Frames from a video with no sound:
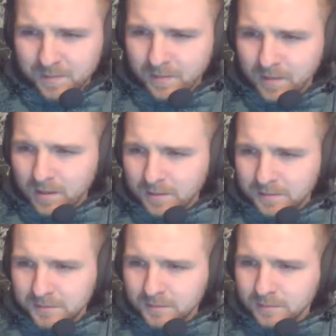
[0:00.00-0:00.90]

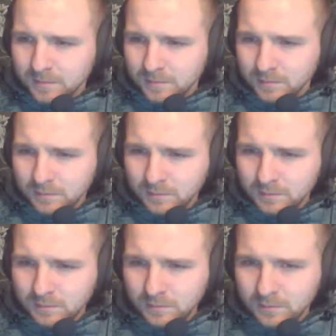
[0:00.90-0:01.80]

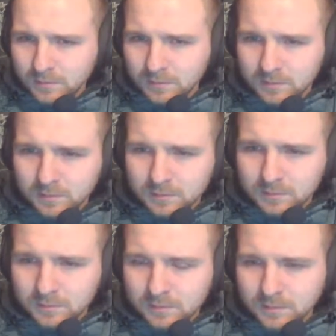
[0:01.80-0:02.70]

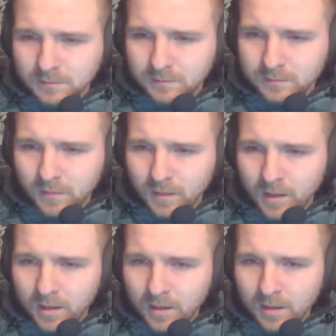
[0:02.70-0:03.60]

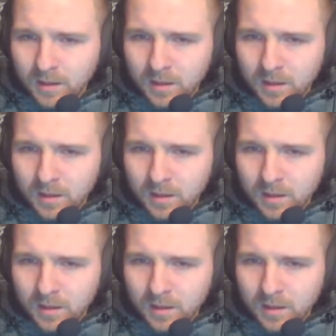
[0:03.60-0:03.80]
No one is speaking in this clip.